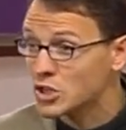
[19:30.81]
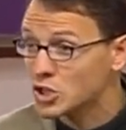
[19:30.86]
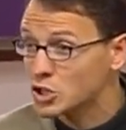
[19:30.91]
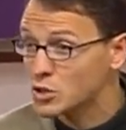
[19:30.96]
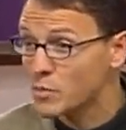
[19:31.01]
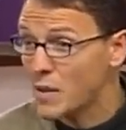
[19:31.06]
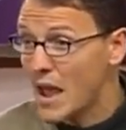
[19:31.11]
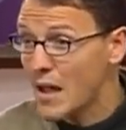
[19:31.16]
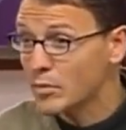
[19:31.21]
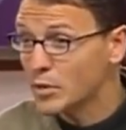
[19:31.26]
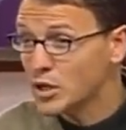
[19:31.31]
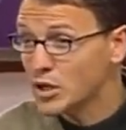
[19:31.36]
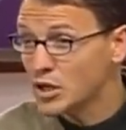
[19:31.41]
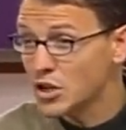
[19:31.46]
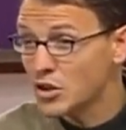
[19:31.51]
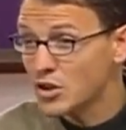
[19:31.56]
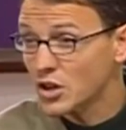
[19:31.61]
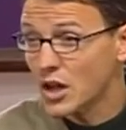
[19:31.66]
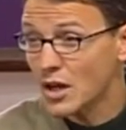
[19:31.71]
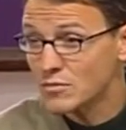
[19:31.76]
So Babylon
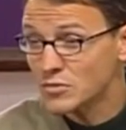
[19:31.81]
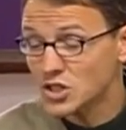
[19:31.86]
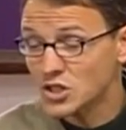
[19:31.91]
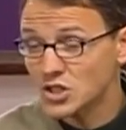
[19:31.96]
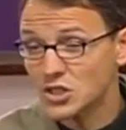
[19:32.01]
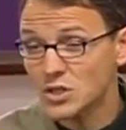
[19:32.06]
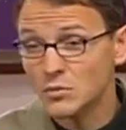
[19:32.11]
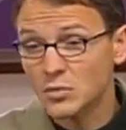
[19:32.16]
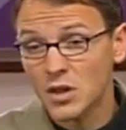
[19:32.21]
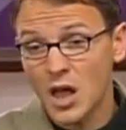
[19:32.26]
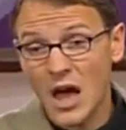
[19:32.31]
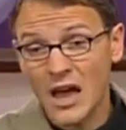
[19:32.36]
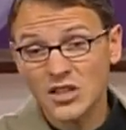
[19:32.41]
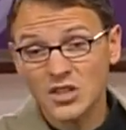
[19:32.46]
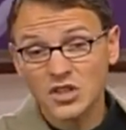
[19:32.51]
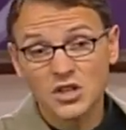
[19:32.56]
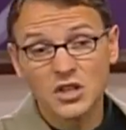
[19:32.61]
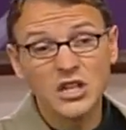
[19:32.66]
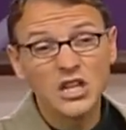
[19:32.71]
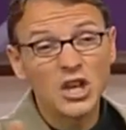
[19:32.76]
here comes to
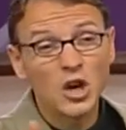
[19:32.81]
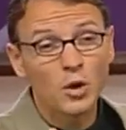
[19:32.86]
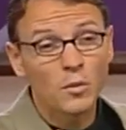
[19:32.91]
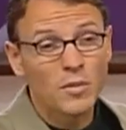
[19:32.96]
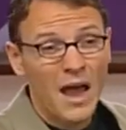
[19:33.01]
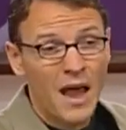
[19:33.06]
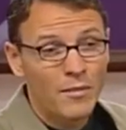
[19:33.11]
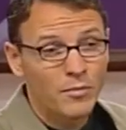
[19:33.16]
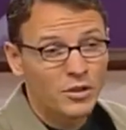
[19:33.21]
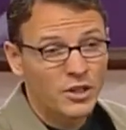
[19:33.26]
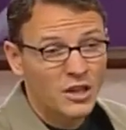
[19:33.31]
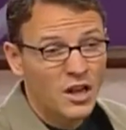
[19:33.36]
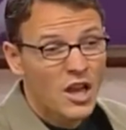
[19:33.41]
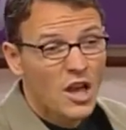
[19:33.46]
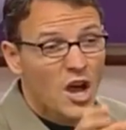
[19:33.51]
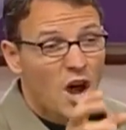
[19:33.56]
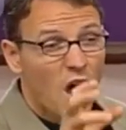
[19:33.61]
symbolize Neo Babylon,